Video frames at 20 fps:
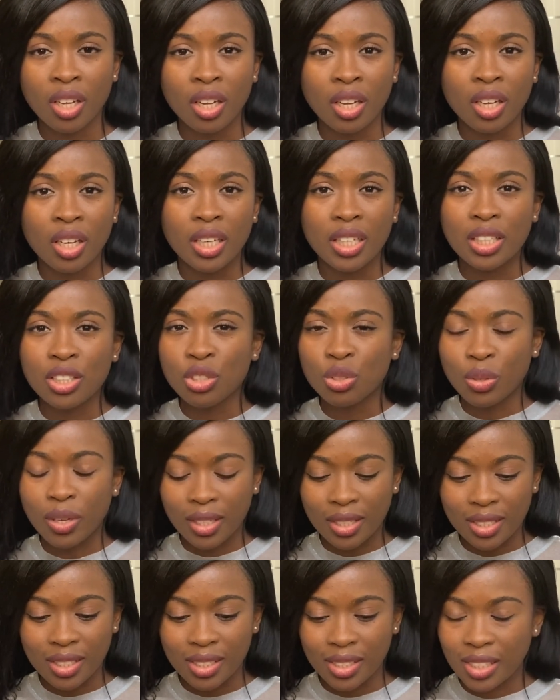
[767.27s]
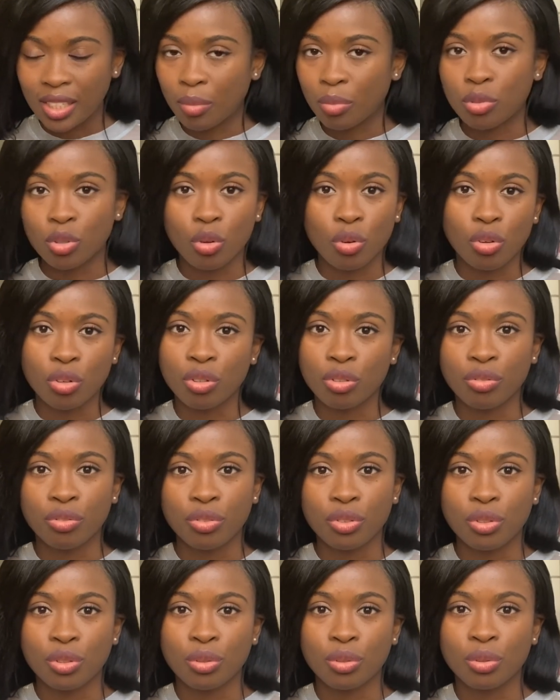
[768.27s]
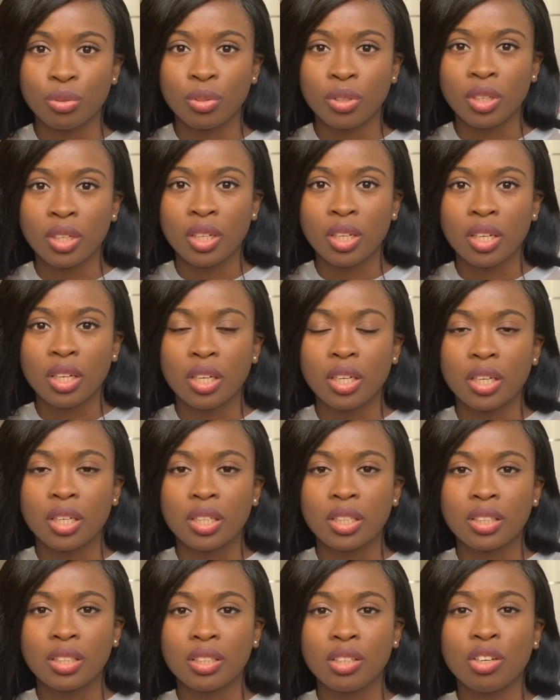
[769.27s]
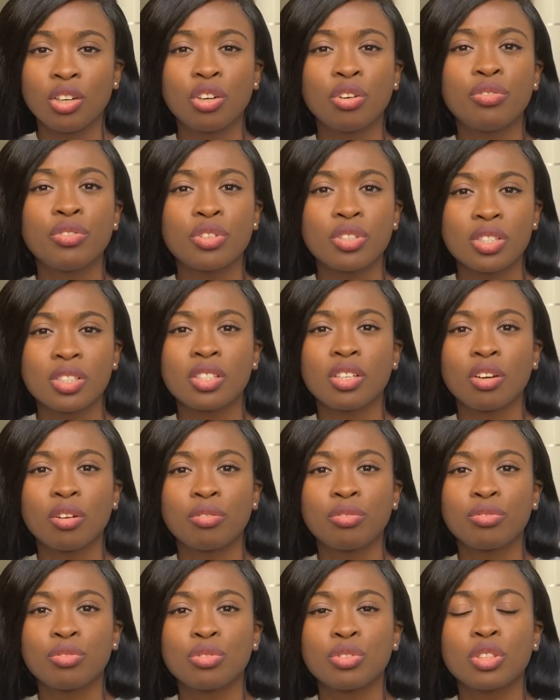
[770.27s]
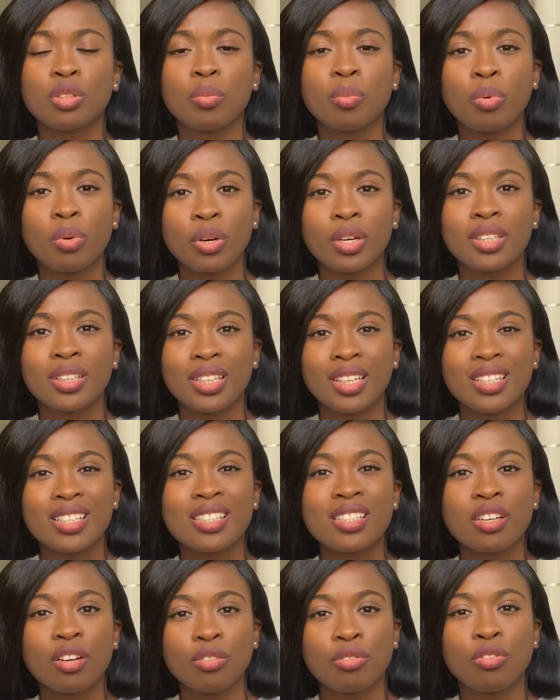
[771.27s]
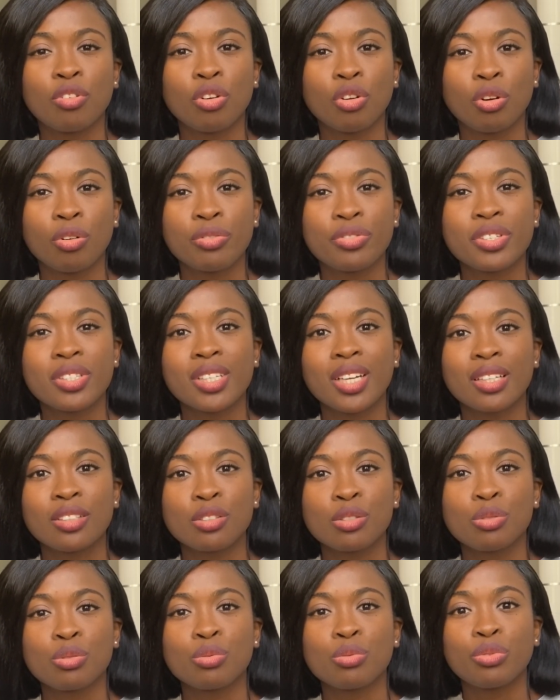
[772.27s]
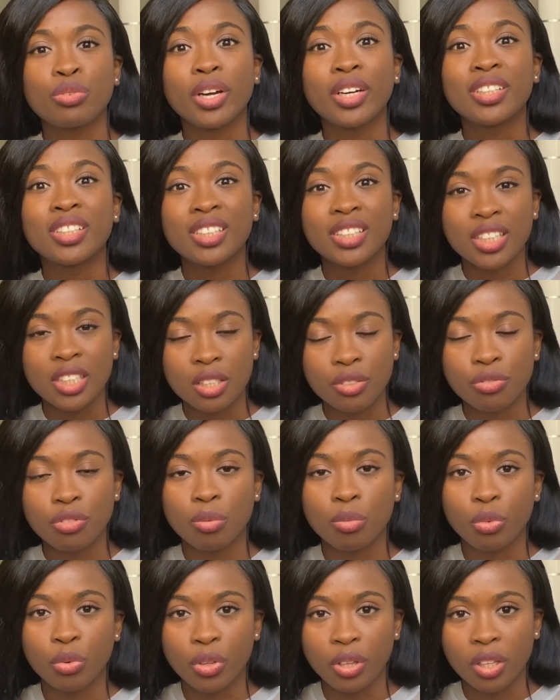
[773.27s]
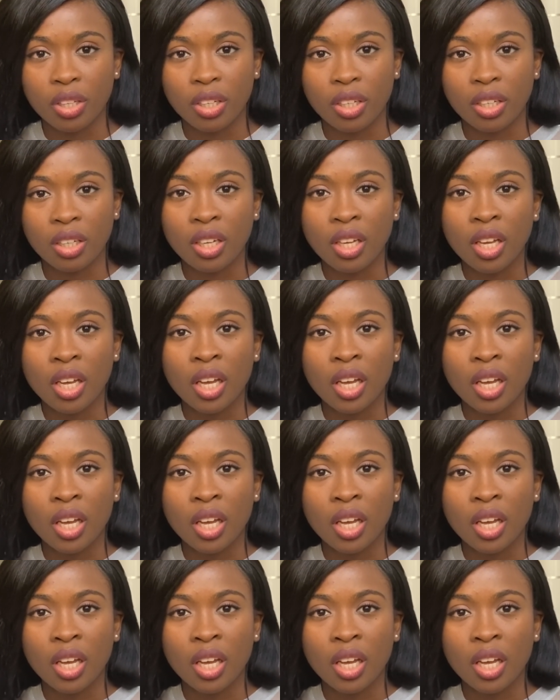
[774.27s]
learn to accept all of you, and love yourself to the point that self-love starts to radiate from within.